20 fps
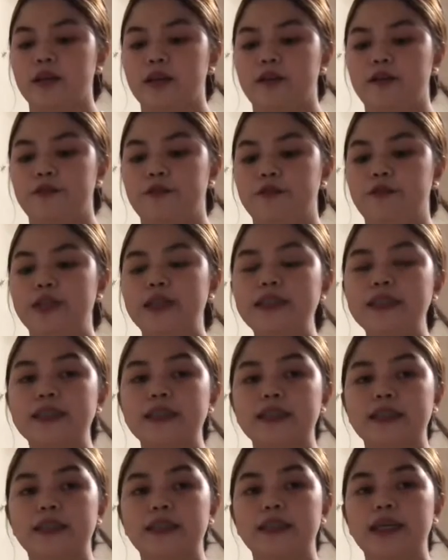wrist,
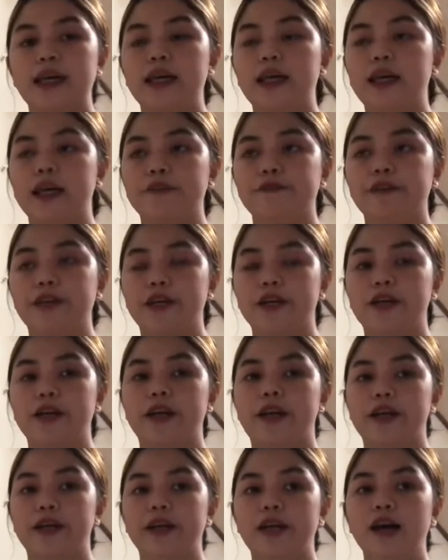finger
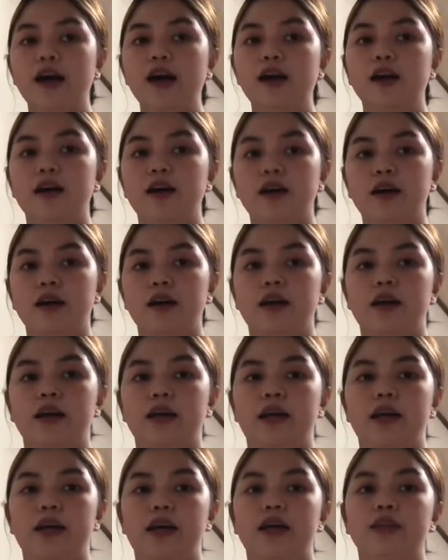area,
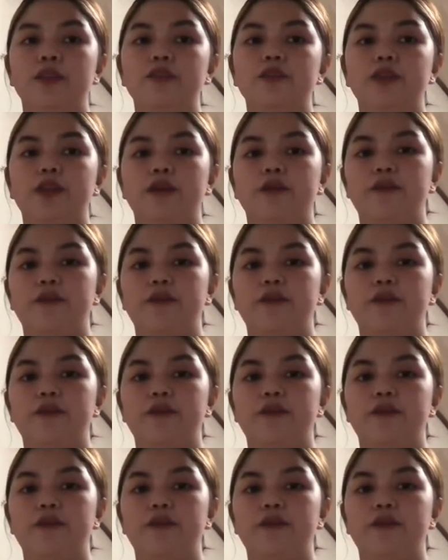and to the